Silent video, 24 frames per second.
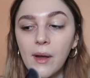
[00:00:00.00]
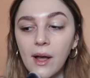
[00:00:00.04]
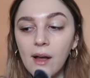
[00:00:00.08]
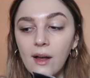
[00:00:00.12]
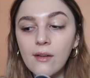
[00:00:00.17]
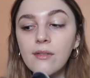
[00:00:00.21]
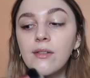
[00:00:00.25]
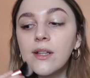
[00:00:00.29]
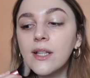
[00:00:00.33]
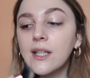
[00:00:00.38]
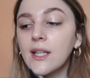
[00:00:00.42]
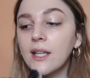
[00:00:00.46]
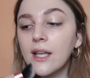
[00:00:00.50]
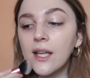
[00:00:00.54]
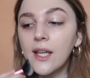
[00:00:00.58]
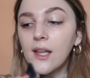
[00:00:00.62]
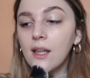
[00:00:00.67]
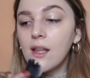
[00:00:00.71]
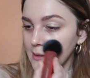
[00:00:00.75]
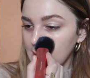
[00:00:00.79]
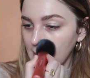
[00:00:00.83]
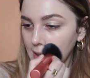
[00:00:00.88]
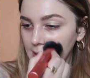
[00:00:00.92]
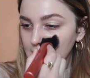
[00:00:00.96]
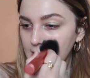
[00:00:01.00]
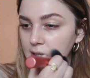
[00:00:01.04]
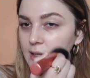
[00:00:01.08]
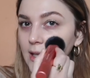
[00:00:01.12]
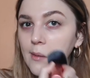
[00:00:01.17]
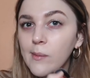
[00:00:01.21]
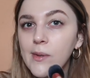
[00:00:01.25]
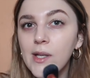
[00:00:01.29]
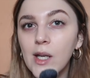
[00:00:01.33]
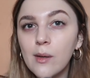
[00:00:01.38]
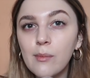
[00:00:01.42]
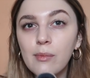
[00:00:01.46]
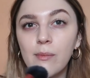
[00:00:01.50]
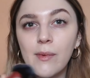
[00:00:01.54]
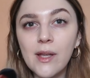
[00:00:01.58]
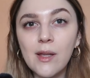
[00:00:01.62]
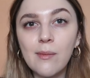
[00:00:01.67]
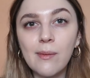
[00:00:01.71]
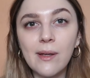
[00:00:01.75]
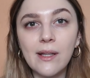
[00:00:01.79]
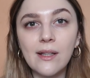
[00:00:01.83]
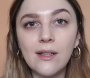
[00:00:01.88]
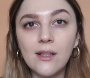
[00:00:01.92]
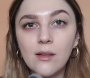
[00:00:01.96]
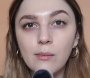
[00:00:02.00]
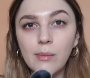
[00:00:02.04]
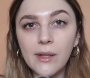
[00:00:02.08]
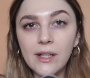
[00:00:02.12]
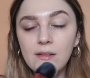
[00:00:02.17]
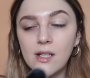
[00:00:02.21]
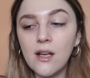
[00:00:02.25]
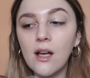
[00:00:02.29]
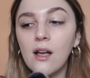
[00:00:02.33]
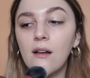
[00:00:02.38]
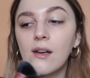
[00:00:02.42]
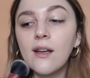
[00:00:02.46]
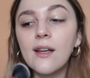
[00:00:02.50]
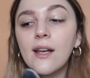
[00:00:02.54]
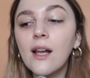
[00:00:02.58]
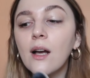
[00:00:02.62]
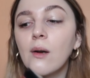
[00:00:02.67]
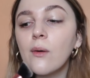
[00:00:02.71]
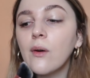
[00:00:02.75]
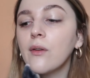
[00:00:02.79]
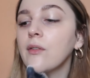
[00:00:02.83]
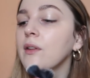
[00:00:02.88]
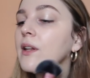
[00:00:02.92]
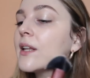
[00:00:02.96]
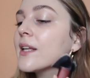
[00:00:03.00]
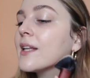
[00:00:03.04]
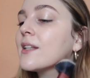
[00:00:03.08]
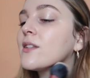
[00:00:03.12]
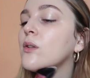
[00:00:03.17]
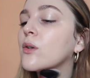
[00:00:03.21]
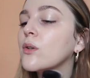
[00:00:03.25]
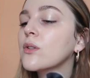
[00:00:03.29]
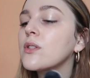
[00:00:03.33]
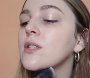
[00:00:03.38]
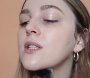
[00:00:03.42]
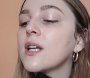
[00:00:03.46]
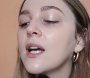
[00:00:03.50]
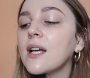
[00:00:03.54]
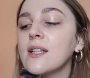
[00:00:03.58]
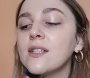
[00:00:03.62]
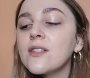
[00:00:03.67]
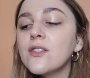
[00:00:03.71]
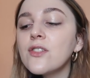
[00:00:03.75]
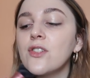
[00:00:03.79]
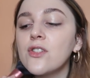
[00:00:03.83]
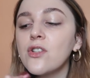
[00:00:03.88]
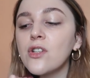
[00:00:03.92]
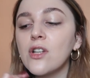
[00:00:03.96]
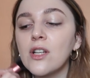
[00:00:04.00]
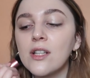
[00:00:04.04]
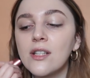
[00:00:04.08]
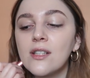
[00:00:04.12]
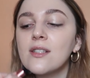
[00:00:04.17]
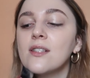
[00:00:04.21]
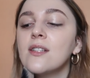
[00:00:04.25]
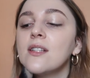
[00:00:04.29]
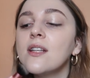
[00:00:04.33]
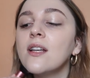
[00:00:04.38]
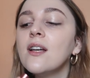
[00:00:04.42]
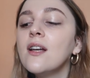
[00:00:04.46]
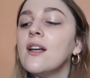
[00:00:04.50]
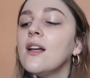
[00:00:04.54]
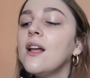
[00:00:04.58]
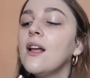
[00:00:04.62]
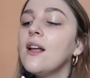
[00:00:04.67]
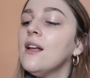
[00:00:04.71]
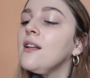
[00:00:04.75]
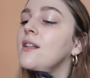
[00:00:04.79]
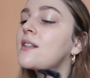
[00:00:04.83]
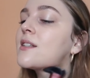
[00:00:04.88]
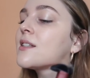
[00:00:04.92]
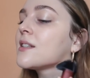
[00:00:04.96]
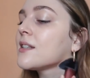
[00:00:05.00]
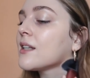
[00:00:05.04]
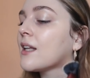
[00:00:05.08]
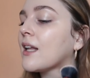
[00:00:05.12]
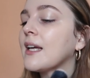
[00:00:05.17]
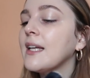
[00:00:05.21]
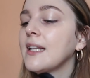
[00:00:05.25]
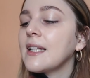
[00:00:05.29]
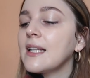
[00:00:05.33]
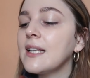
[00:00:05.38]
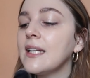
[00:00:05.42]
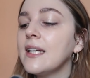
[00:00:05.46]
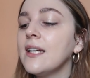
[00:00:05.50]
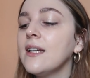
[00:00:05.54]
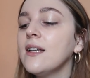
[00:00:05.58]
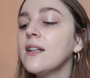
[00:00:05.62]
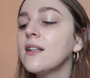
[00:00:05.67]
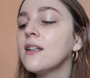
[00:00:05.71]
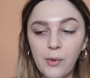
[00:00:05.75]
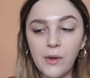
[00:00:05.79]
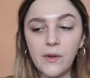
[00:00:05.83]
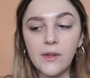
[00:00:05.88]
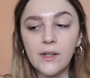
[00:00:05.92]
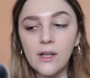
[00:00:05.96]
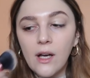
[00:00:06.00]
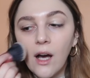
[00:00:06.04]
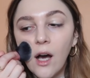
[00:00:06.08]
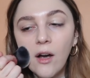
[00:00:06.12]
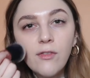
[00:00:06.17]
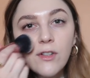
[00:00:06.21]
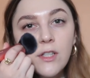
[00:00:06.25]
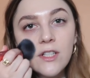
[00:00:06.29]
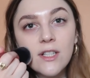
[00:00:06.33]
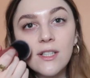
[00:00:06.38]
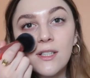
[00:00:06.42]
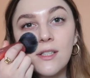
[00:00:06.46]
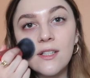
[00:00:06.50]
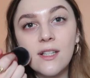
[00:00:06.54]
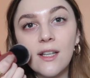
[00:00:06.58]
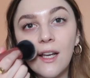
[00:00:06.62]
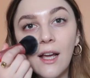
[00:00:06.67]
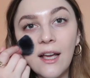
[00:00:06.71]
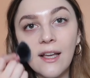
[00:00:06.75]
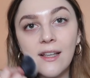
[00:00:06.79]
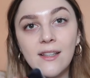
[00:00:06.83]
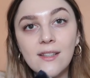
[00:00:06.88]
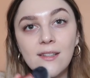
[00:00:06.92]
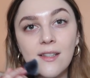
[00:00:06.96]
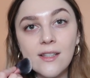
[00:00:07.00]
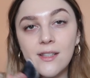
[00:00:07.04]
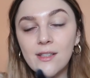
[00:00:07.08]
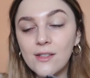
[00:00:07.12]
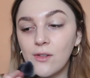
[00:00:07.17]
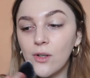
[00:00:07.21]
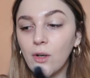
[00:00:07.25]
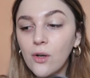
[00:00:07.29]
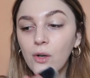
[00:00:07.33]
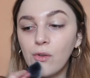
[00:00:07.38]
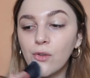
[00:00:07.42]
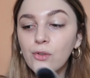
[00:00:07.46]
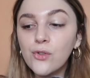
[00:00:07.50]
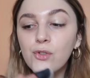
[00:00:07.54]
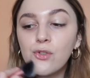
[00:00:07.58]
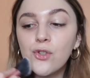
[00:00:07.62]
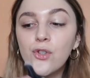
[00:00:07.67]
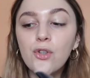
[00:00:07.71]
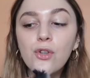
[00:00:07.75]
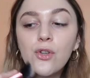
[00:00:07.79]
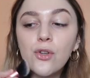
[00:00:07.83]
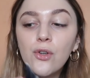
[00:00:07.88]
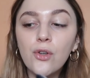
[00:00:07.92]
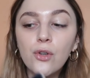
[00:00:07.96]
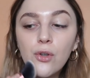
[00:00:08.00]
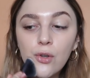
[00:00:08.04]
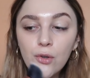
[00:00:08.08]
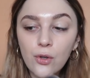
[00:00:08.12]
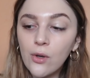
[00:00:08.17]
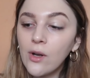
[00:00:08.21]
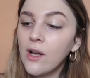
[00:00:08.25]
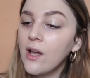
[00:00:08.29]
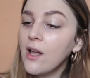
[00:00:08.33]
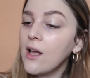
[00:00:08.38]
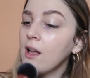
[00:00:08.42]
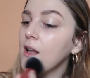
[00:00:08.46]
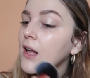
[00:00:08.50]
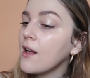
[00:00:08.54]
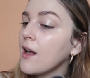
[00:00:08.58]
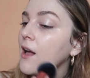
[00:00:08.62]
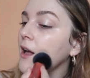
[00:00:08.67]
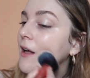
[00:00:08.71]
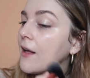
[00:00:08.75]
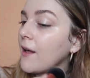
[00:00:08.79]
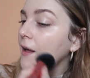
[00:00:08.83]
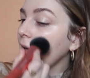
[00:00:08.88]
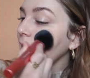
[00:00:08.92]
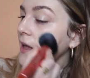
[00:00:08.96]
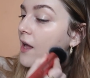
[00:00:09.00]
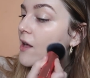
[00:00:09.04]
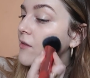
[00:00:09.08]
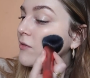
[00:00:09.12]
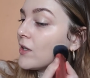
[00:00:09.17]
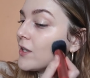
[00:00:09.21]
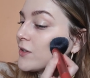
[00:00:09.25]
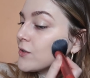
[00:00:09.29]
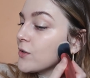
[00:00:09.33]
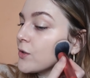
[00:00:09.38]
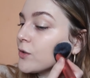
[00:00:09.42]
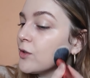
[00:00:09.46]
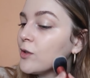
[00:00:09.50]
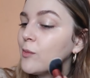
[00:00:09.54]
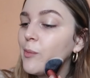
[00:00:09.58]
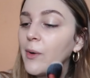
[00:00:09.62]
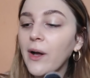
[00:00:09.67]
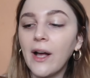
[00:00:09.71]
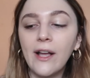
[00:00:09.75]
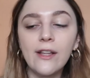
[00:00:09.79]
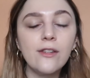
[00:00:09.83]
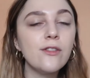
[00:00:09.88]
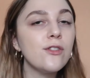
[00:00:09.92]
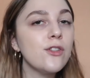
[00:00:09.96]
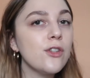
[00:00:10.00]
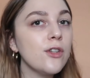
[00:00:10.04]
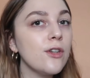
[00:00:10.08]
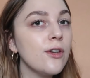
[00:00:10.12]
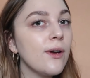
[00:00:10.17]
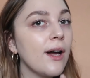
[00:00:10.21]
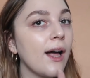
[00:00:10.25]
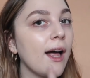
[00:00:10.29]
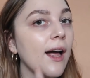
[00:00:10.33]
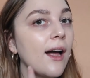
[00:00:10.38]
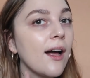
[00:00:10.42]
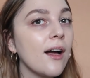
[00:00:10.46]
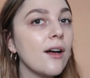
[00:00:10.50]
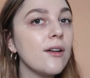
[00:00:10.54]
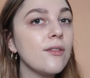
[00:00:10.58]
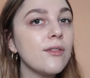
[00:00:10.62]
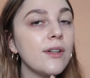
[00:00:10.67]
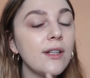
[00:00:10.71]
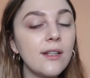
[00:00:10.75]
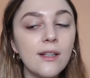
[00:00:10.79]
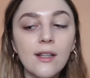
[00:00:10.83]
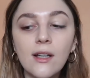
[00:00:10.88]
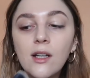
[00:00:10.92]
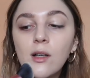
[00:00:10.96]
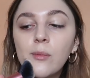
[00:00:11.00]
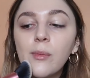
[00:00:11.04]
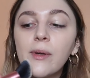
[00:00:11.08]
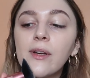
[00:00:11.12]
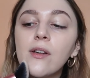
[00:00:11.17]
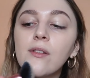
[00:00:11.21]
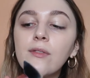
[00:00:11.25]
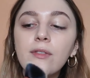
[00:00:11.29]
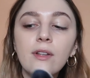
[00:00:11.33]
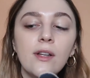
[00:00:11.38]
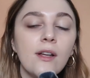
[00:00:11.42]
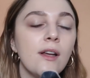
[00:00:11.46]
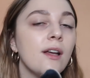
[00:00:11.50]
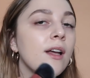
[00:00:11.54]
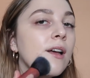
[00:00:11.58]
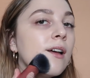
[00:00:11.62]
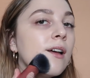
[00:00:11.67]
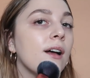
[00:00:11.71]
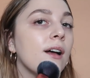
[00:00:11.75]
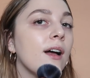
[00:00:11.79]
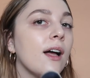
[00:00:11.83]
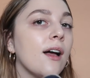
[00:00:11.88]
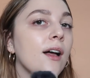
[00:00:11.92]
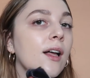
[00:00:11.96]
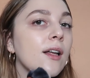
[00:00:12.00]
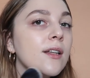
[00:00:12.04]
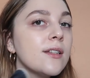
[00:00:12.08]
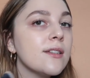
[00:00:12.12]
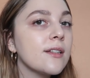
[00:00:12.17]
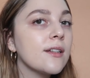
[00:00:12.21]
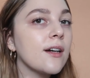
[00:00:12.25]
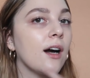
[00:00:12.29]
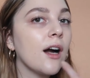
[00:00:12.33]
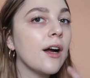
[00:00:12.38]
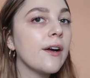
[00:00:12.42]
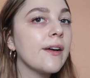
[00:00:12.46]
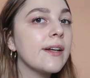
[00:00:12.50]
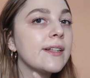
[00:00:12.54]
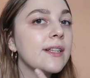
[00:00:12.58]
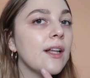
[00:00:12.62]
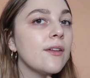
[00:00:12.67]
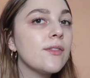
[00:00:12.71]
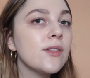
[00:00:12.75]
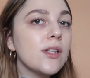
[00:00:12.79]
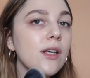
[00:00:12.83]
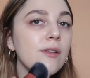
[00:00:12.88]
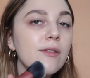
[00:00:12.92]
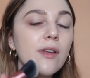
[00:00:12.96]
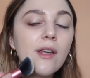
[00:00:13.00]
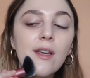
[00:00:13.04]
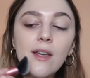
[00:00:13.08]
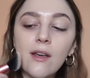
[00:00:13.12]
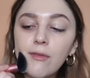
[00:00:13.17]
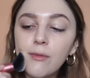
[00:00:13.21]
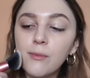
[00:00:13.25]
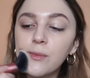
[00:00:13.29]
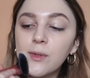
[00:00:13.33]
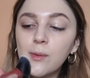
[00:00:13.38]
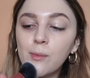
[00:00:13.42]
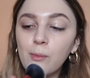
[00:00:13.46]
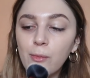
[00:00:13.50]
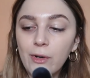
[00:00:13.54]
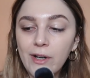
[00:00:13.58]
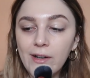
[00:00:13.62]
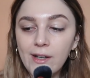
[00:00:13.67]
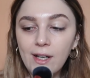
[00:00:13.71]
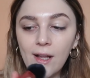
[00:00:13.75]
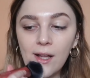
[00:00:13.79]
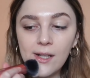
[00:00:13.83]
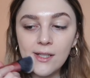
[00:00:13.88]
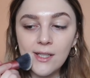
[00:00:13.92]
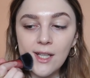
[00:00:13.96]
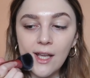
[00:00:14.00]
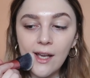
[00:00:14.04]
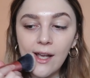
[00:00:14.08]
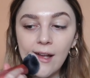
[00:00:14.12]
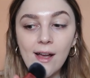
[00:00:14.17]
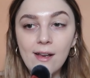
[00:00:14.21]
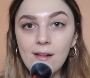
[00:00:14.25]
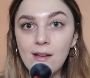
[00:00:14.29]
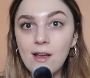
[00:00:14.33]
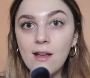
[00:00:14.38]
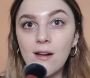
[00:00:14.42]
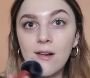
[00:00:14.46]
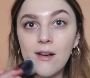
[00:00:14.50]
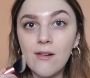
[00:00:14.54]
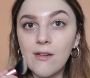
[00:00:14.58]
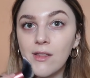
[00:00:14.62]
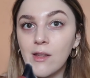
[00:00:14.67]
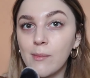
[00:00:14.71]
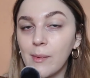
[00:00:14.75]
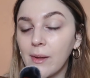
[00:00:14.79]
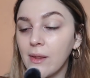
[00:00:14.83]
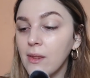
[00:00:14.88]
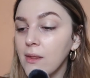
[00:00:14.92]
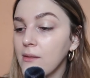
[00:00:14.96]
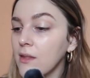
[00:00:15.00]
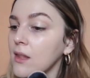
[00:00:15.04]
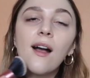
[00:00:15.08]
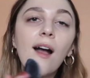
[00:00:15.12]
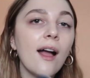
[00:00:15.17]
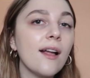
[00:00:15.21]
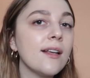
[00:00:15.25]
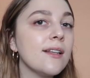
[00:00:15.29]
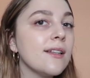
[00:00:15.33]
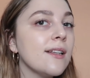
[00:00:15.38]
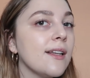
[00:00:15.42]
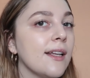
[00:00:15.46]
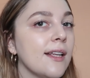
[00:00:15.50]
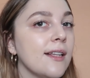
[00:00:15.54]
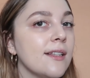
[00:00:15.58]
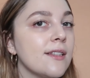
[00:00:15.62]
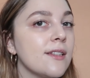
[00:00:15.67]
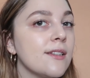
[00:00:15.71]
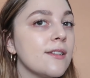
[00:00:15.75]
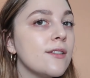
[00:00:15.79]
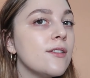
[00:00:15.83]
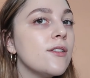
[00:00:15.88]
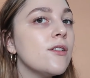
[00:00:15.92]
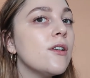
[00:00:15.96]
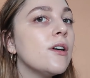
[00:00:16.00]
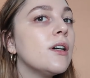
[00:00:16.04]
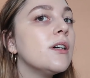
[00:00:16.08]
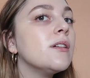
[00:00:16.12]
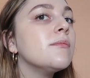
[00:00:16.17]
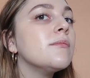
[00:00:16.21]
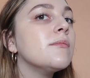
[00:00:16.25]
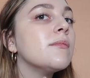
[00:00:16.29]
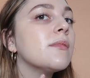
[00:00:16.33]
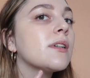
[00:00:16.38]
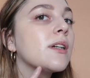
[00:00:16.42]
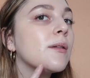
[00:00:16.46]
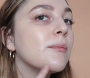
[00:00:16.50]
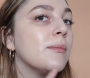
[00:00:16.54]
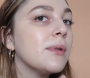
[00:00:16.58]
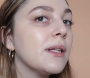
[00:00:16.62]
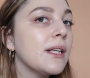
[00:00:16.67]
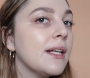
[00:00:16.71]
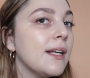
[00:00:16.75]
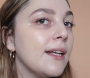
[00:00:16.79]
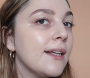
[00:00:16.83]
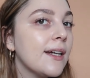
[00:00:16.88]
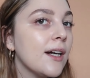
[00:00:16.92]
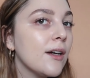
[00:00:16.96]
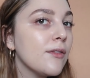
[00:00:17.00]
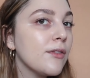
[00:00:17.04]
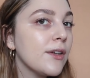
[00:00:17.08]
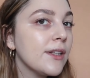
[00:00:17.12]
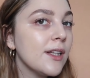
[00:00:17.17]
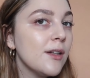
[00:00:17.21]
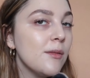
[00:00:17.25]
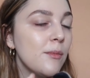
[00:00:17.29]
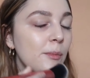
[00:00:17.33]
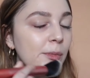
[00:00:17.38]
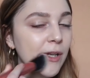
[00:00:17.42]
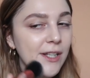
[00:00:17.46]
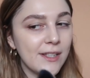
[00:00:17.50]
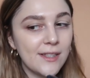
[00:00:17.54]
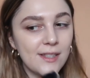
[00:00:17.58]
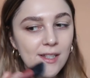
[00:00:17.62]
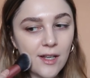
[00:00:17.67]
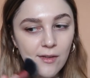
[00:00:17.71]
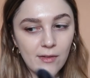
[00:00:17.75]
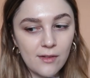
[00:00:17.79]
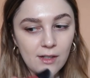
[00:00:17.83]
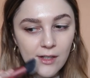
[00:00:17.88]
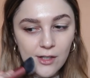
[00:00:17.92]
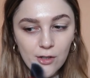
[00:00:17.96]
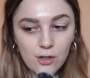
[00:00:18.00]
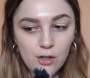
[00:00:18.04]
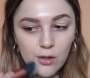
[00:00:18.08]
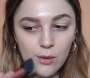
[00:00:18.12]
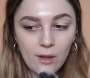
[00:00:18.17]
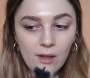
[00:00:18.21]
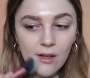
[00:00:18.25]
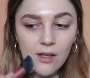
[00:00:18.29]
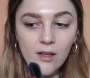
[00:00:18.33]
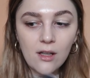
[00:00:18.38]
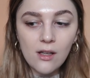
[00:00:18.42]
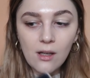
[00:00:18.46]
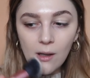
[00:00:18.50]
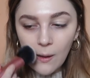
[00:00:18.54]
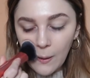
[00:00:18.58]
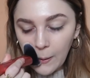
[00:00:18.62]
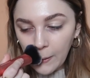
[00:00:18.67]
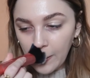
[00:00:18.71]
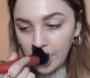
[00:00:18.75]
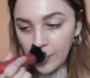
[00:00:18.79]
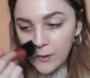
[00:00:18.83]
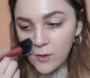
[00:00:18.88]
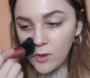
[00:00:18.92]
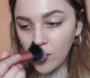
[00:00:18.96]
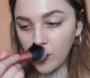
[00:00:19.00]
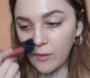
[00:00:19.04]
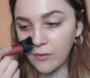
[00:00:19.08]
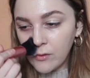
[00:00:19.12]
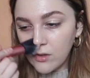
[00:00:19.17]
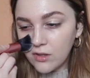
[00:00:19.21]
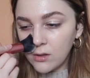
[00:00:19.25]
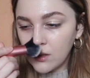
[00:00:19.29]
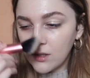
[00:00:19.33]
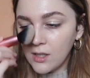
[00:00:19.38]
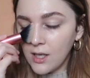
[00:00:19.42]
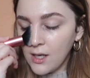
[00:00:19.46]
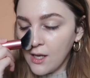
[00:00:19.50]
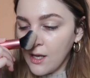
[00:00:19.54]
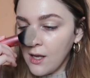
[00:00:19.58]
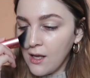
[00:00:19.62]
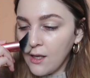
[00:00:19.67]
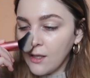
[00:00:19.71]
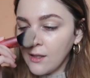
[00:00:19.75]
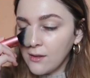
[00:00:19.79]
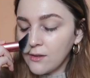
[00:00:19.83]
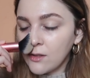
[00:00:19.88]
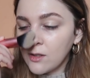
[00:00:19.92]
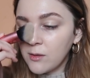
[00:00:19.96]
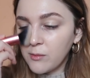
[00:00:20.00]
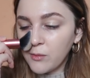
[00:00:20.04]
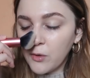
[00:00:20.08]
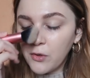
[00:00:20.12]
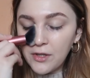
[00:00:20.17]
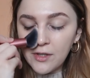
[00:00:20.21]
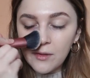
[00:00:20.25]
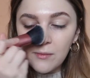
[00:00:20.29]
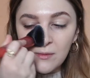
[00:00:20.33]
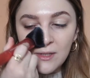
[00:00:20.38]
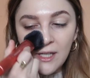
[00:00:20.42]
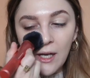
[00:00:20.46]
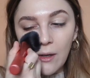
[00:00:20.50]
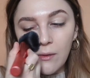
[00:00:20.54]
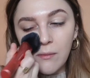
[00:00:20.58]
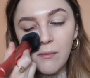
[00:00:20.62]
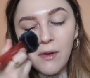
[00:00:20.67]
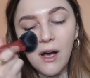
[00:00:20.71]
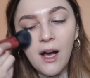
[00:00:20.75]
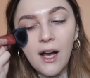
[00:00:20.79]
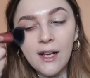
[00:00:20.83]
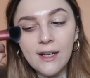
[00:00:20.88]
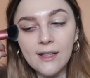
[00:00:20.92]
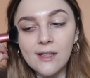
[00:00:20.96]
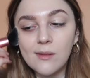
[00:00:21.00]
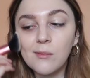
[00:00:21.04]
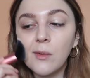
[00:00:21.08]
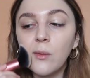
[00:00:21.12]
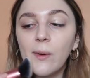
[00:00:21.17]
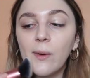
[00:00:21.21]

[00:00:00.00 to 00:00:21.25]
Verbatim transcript: perfectly. It's actually coming up maybe a little bit darker now. I feel like it's oxidizing just slightly. But the coverage is nice. It's not too uh, heavy at all, but I do have a little bit of uh, scarring left over here from some breakouts that I had earlier in the month. And it's not completely covering them, but it's definitely doing a good job of just smoothing them down and hiding them